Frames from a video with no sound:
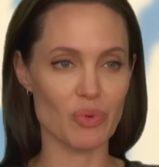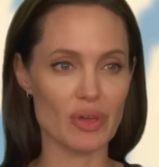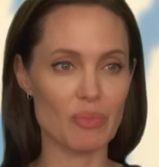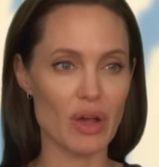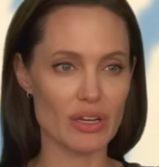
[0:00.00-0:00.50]
Well,
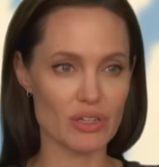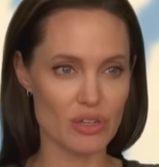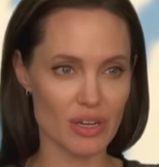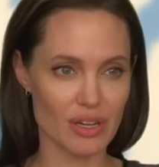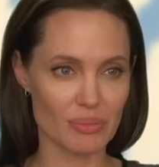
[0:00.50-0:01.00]
they brought in
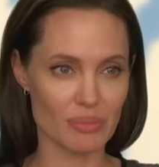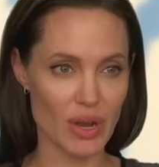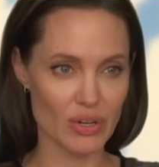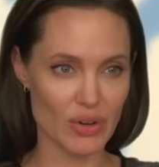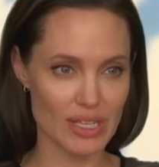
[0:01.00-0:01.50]

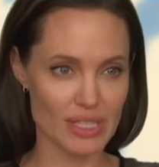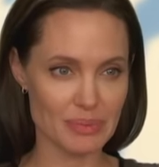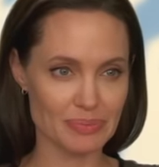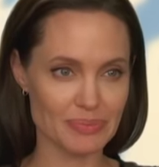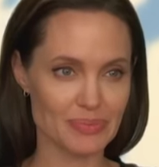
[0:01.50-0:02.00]
Bryan
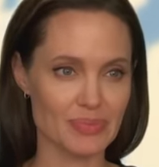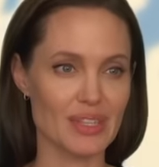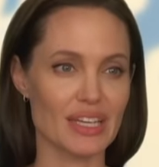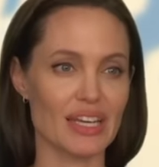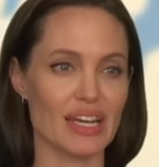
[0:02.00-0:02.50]
Cranston
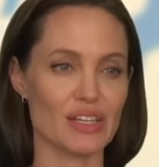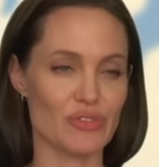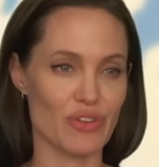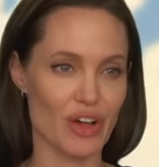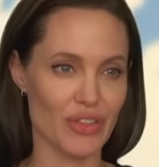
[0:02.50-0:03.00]
as a
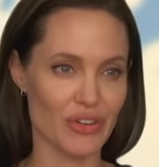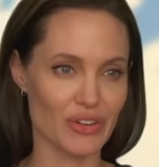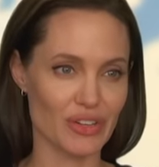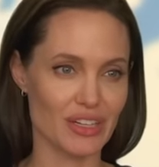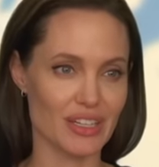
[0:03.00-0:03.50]

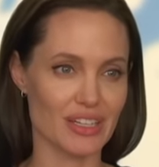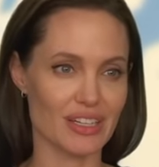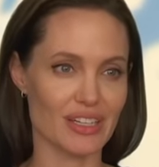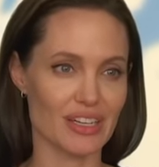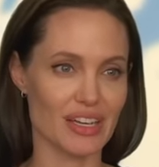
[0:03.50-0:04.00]
father,
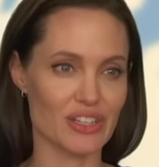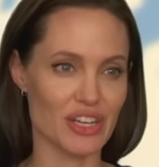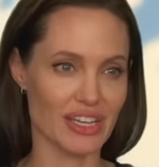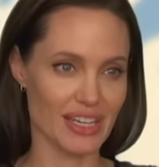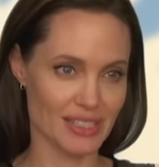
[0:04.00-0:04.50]
and
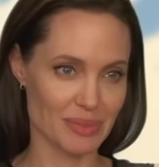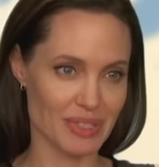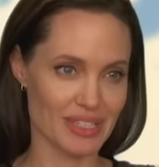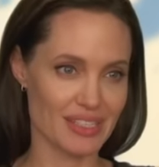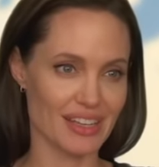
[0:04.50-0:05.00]
J.K.
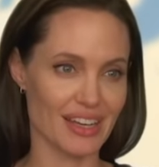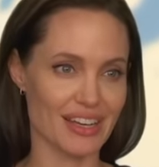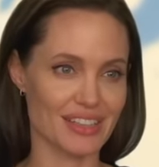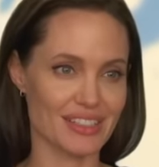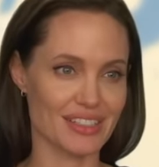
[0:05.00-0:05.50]
Simmons
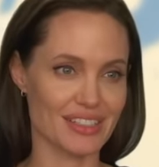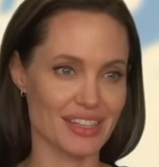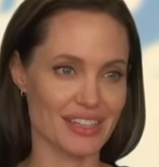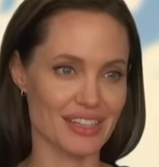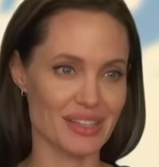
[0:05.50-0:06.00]
as
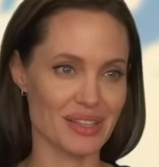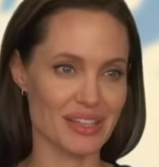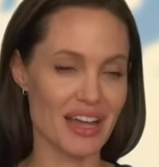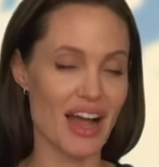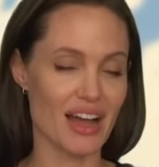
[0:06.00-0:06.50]

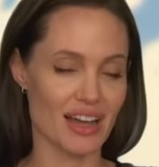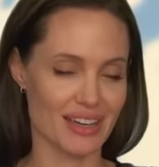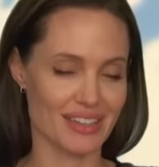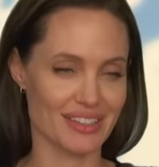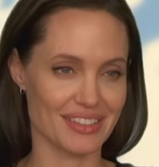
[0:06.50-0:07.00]

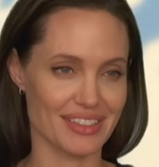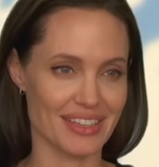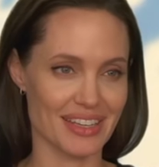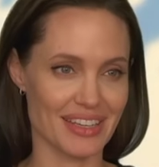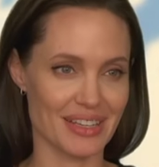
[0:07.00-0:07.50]
Kai,
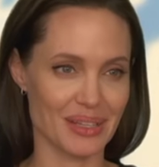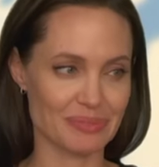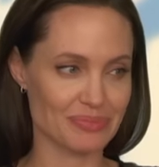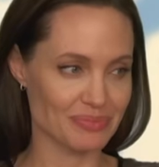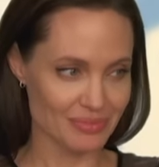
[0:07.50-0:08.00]
the
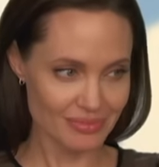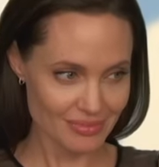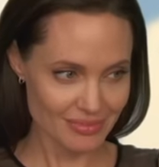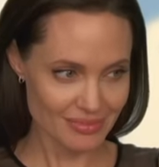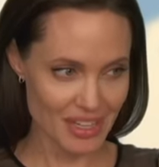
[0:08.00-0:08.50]

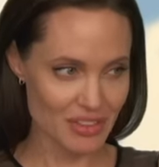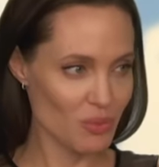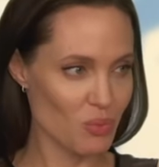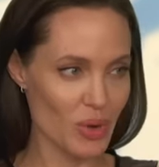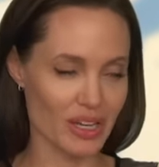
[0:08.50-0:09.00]

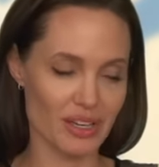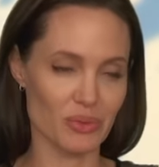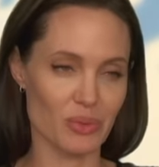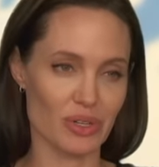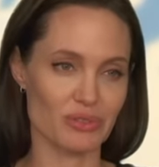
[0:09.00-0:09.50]
wicked
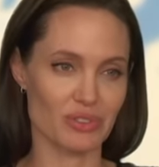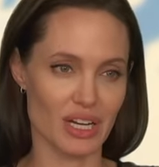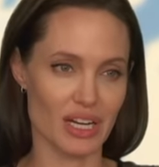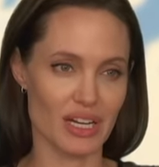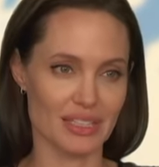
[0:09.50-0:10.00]
and wonderful
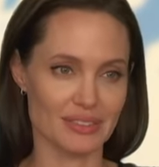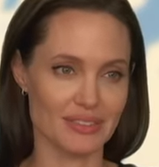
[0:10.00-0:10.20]
Kai.